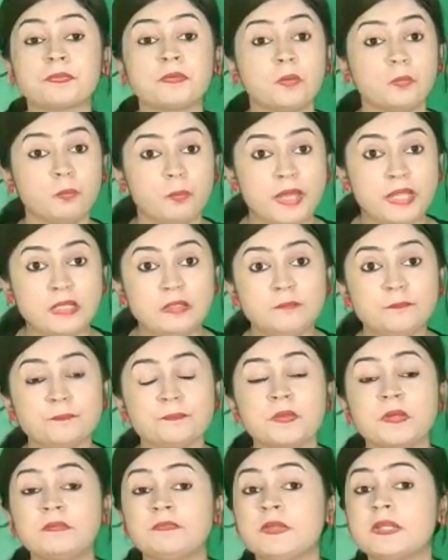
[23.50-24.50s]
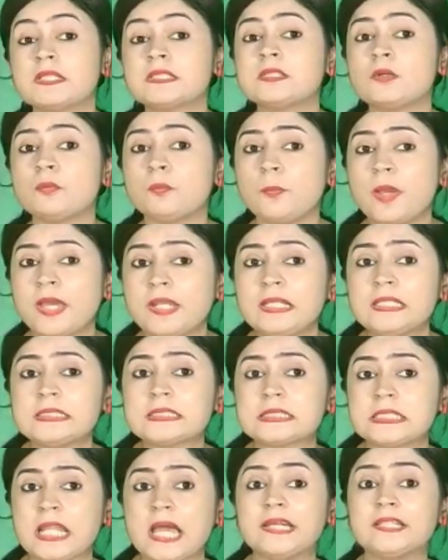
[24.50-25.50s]
Well, there is a very
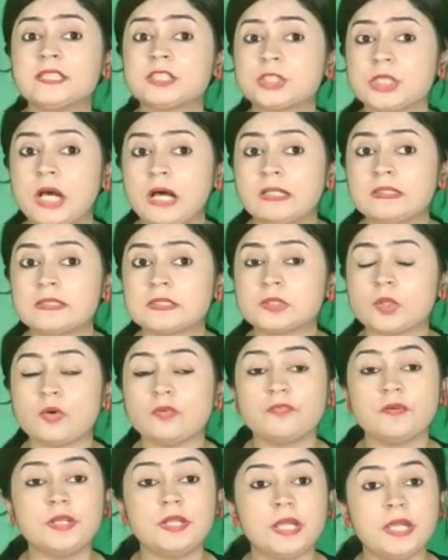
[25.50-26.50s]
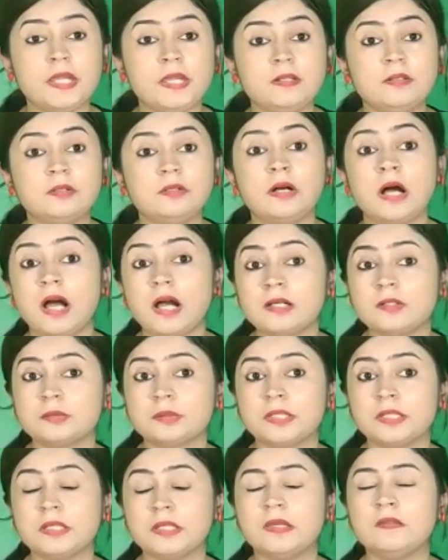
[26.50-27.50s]
slight chance of an error
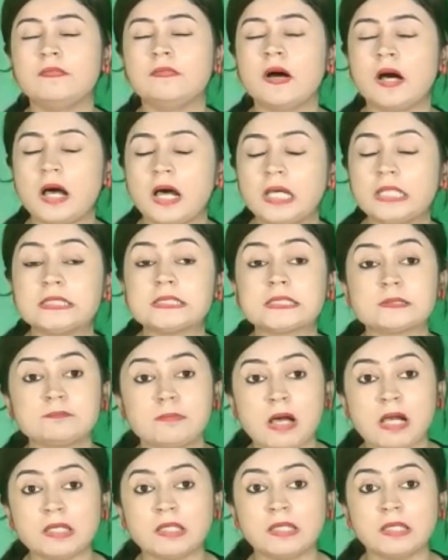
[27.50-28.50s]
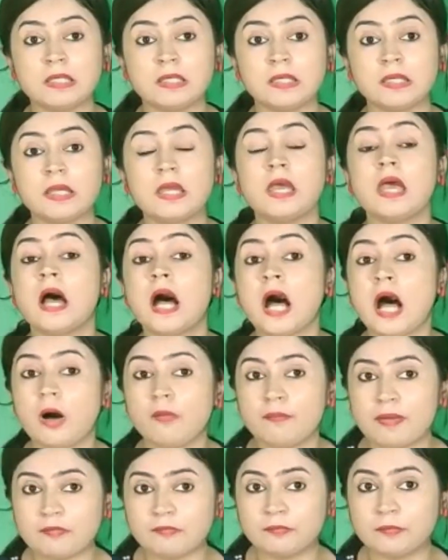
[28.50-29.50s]
occurring in the IELTS marking.
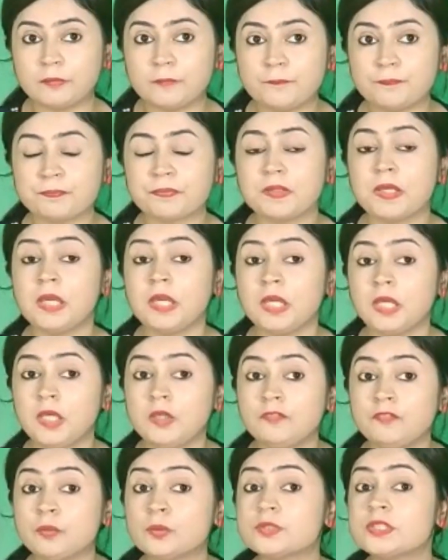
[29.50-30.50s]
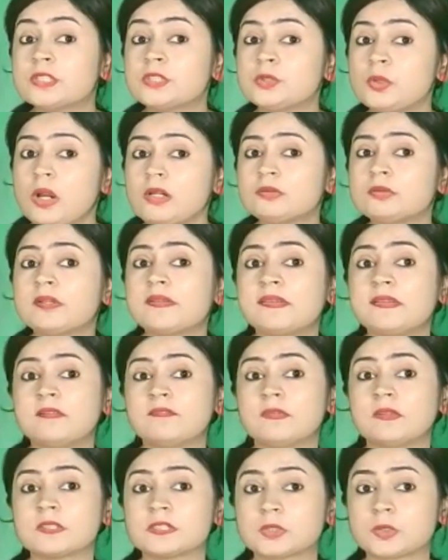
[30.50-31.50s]
However, if you did not
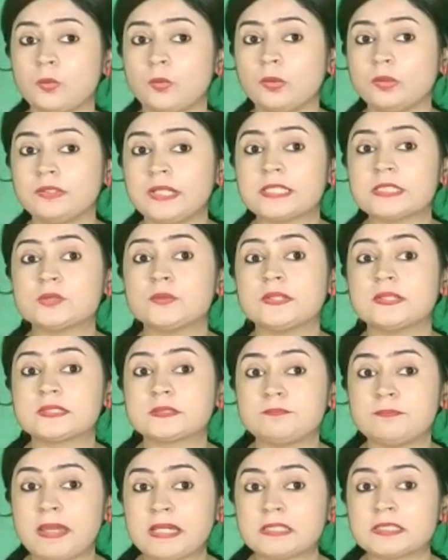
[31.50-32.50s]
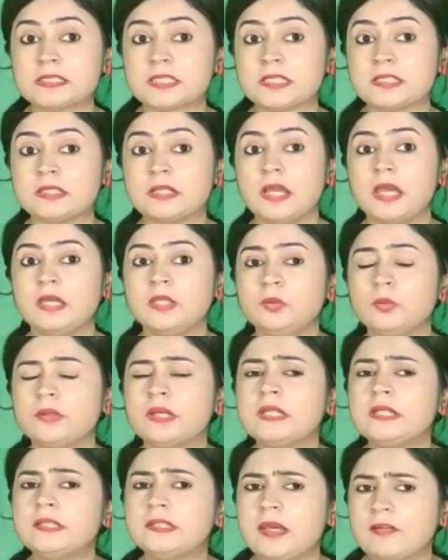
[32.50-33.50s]
receive the score that you expected, you
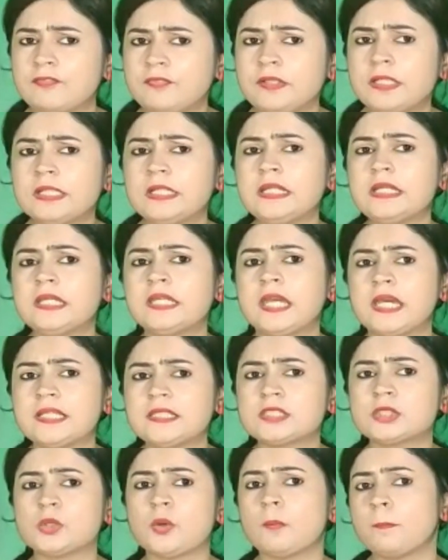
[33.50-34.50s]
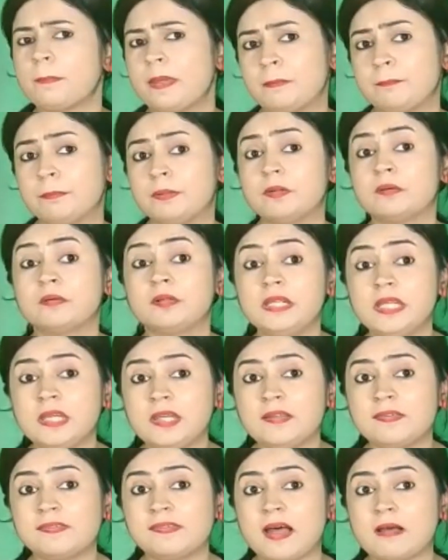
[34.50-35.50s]
can definitely get your paper
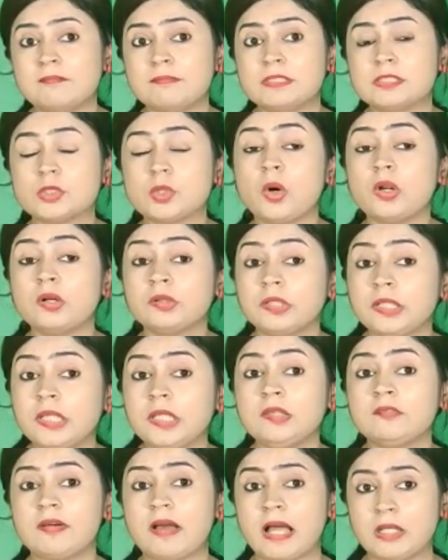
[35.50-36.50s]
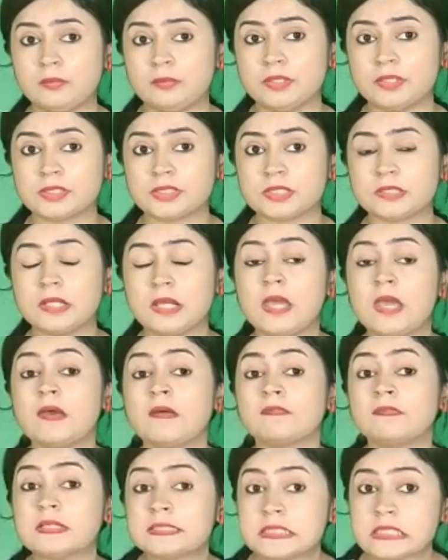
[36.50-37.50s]
re-examined or re-evaluated.
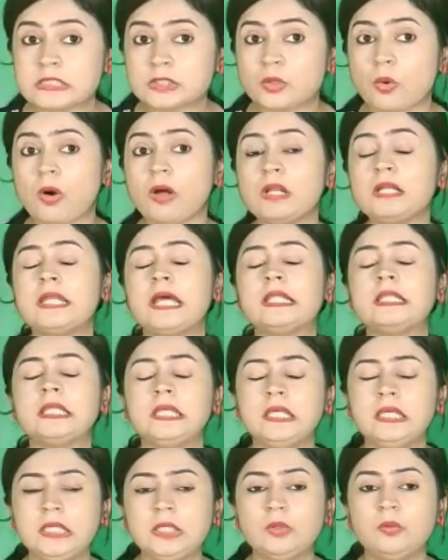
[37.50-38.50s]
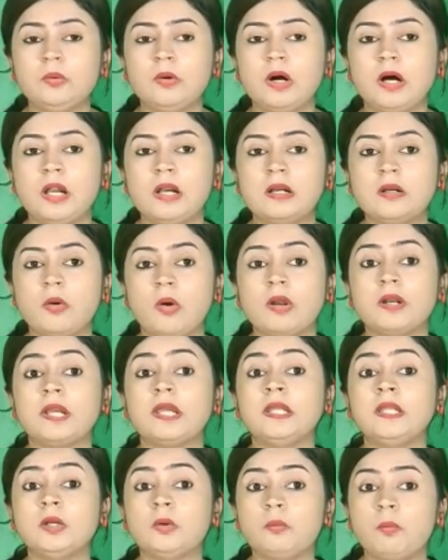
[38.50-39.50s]
This is called an EOR or
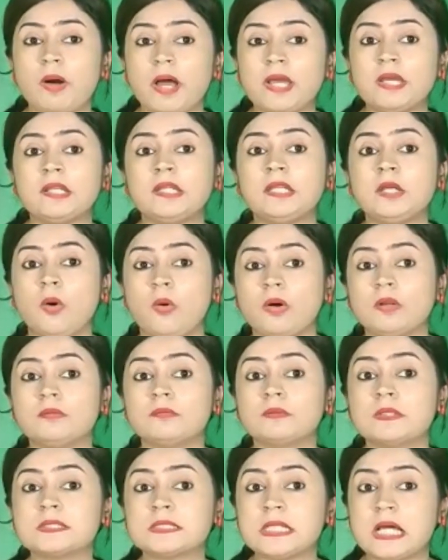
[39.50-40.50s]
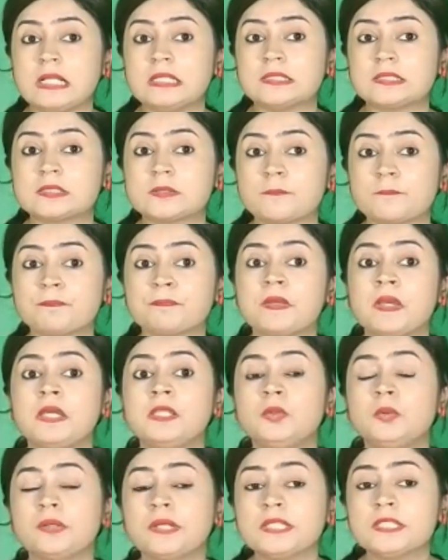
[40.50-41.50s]
Inquiry on Result.
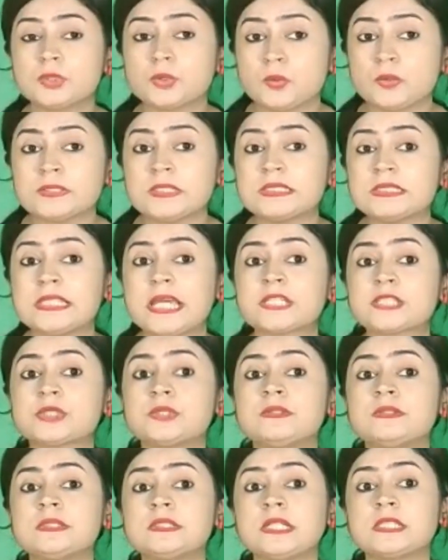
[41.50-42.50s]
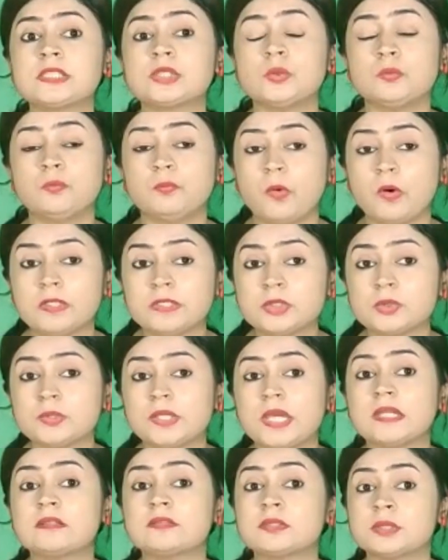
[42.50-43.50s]
You can choose the sections that you want
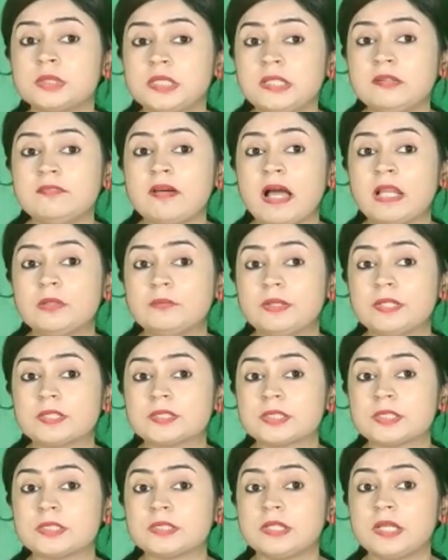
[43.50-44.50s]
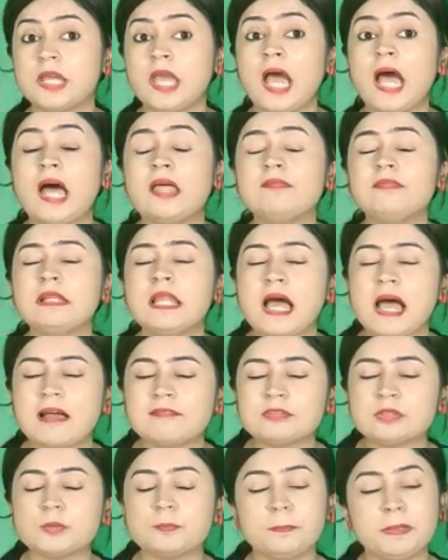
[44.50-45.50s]
to get re-evaluated and will
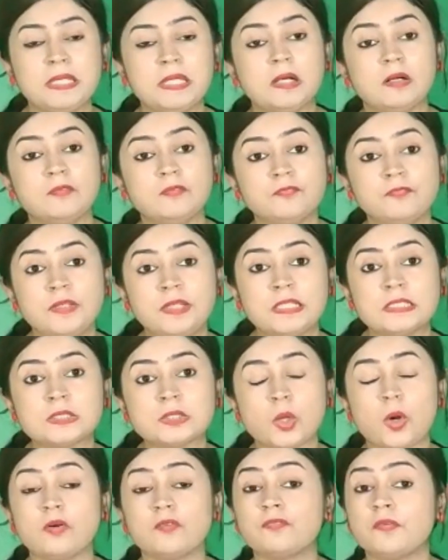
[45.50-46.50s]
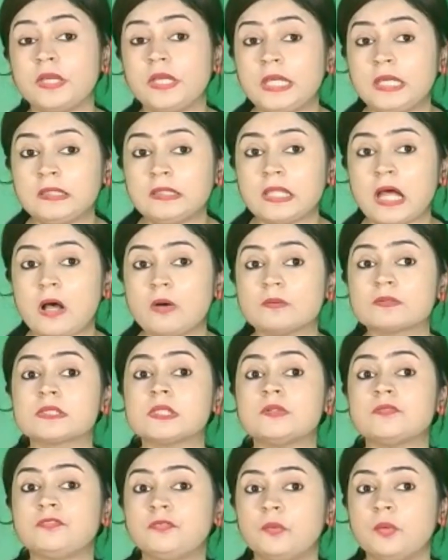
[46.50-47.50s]
have to pay a fees of
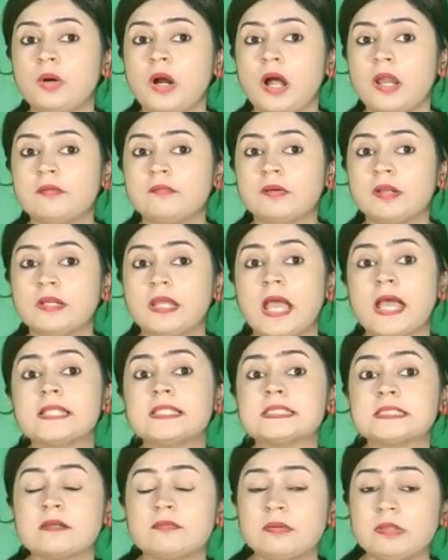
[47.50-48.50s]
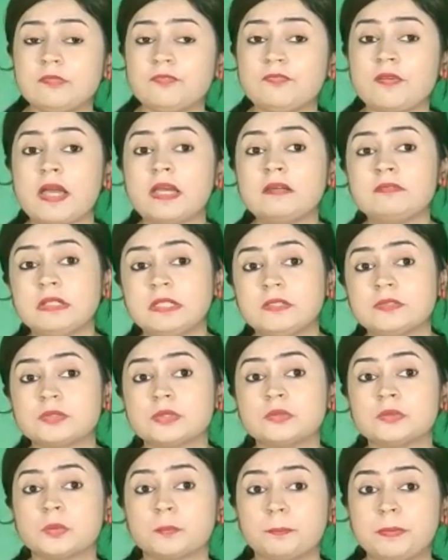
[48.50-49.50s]
8,475
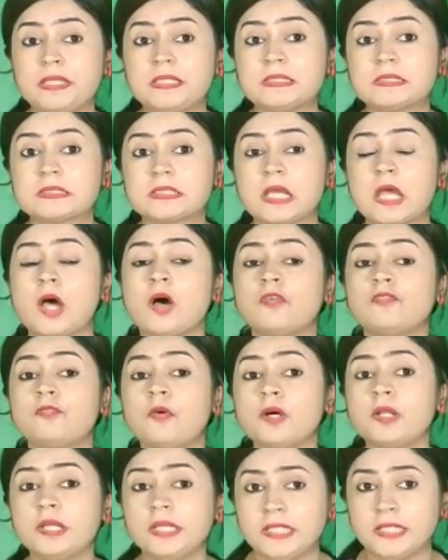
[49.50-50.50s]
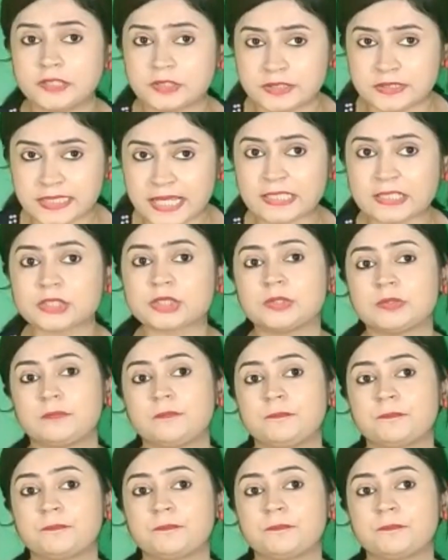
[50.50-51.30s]
Indian rupees for each section.